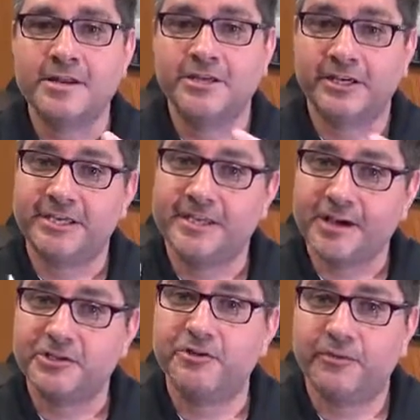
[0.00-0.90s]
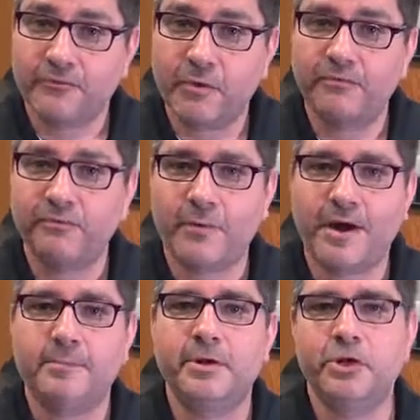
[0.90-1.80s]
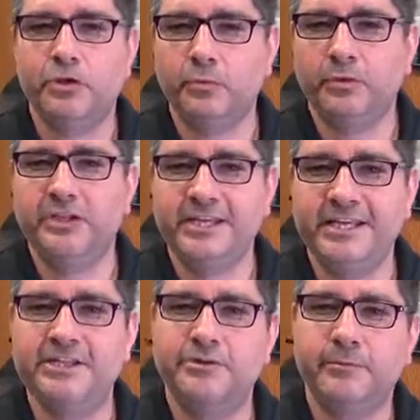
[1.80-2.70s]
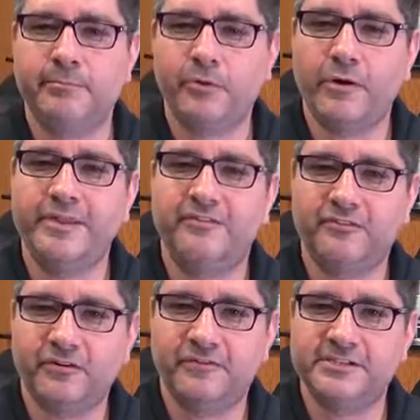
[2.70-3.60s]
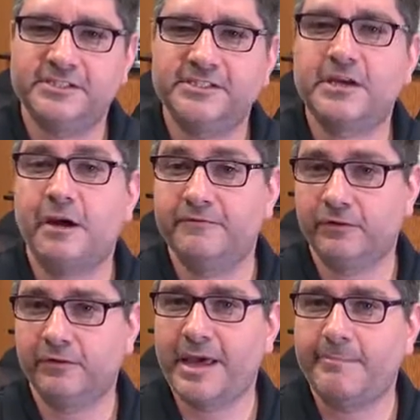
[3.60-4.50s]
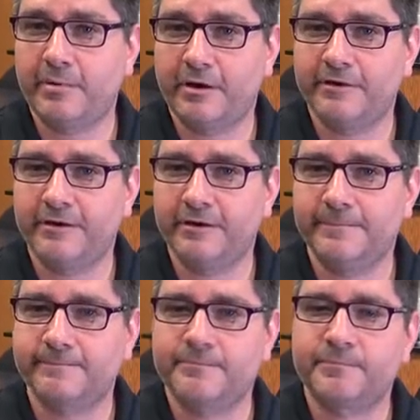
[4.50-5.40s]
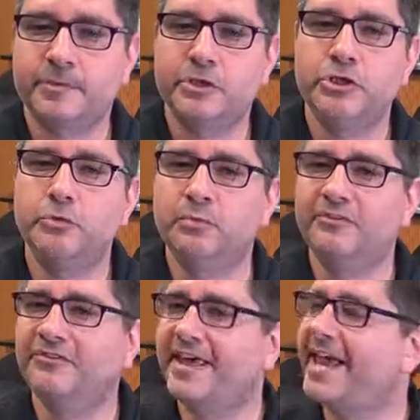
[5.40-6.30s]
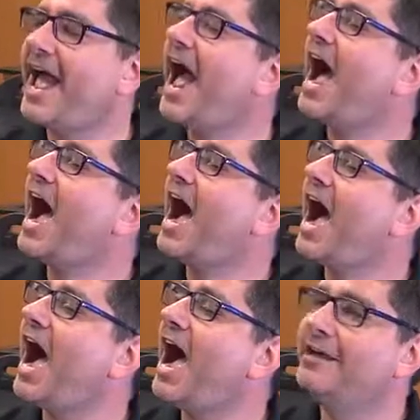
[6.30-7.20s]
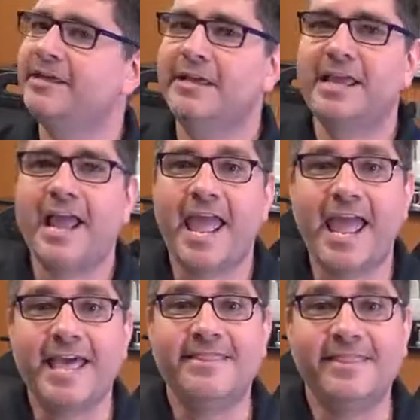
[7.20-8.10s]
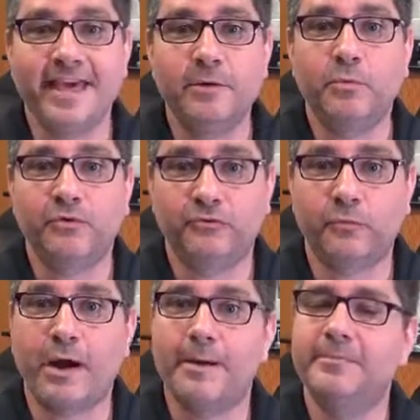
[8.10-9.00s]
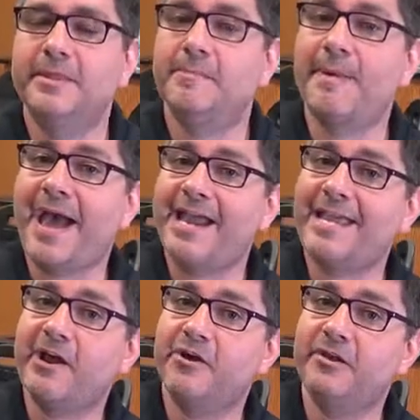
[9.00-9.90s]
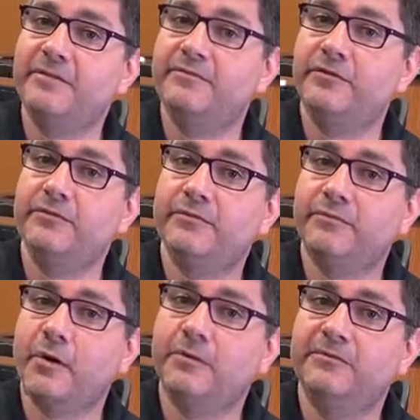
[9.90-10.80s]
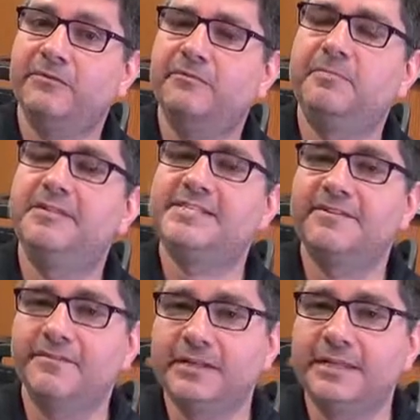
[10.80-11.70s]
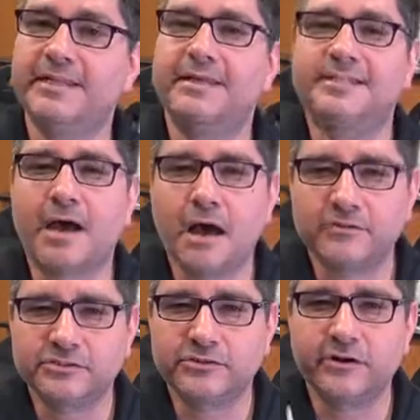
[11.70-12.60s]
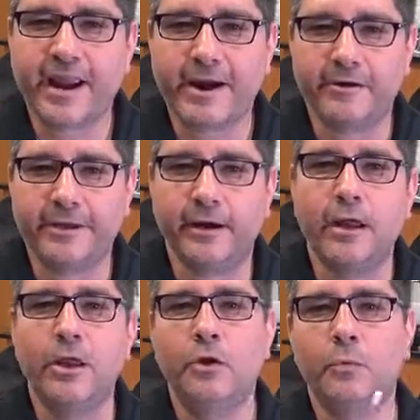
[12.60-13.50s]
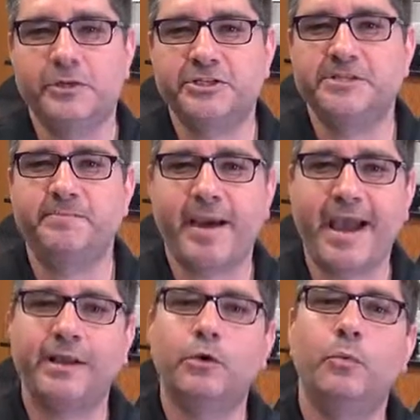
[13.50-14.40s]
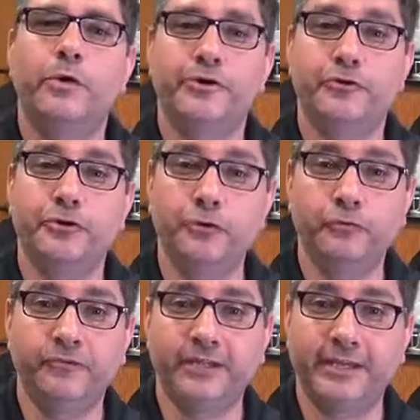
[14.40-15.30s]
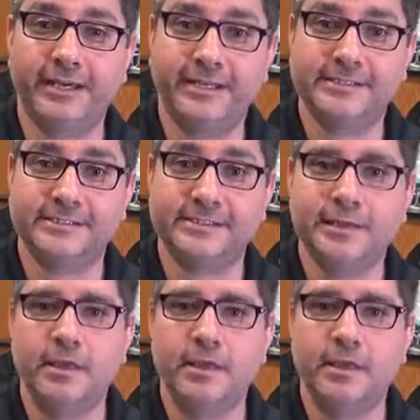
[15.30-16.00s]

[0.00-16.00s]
To conduct your throat swab, you will need to employ the services of your lab partner. You will say, "ah," and they will swab the back area of your throat, specifically the tonsillar area, which is back where your uvula is,